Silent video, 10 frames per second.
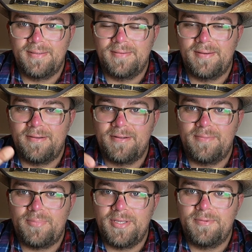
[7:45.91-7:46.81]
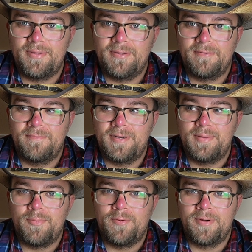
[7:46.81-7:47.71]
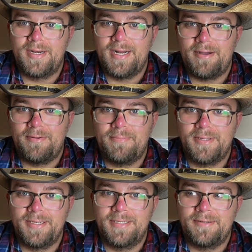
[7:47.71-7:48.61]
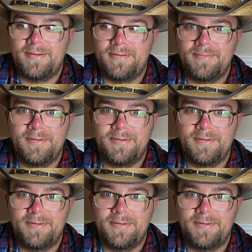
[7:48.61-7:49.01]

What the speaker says: not gonna play with Nerf anymore, and now I'm like, oh,